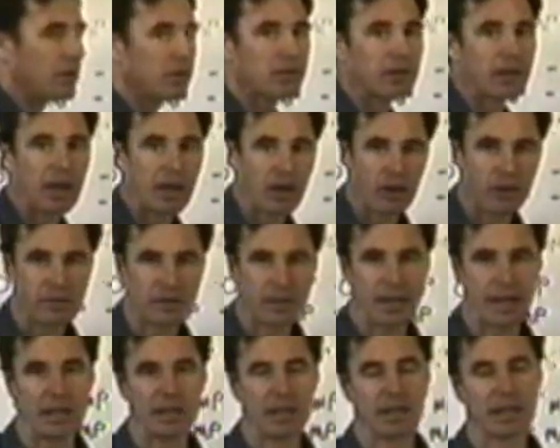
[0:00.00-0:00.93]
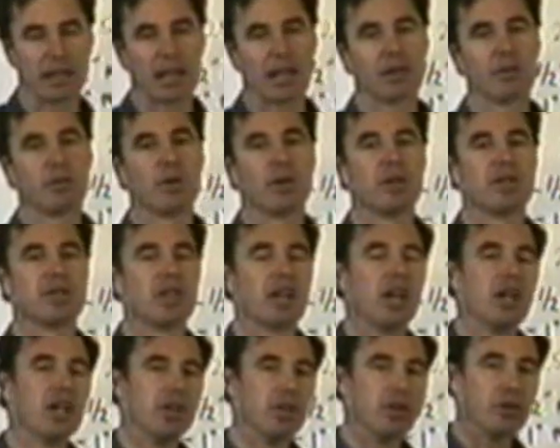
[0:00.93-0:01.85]
takeoff and landing. In other words,
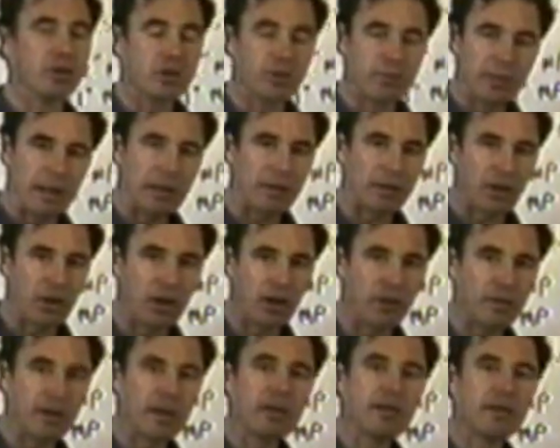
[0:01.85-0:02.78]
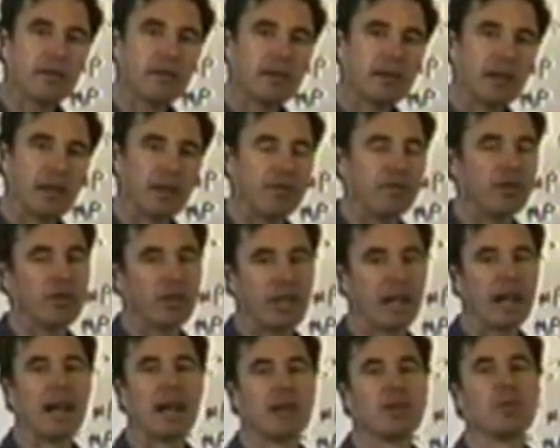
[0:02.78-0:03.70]
you should be able to hover. If you
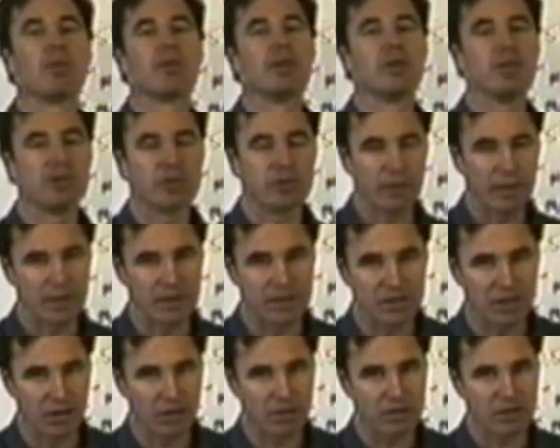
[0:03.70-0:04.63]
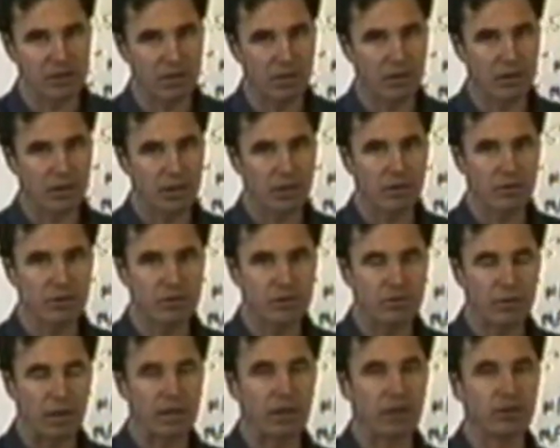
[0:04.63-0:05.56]
can't, well, you should be able to 0-0 it
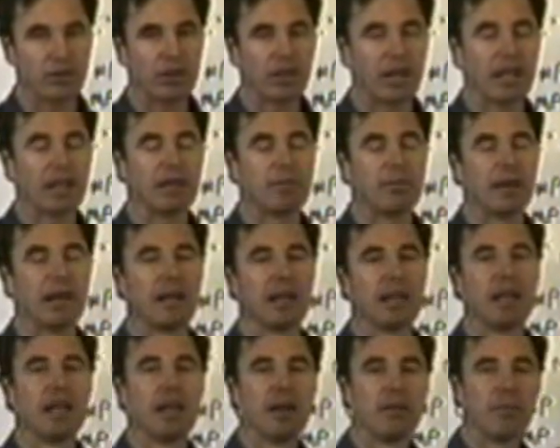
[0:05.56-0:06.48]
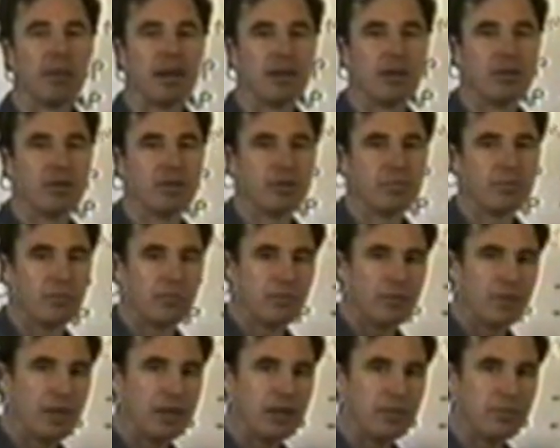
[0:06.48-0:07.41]
straight onto your helipad. But you
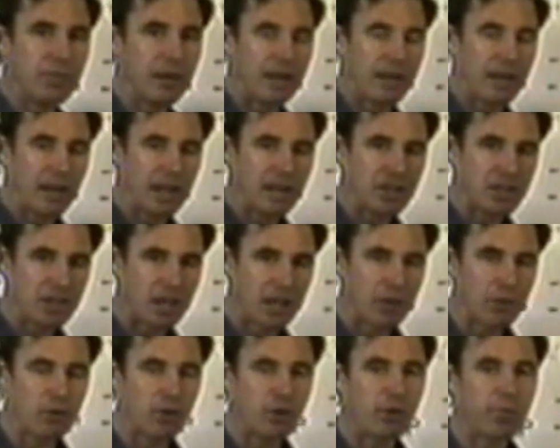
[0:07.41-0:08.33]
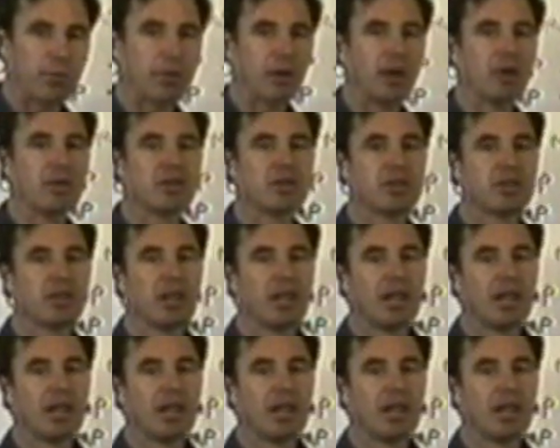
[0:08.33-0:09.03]
need to make a shallower approach,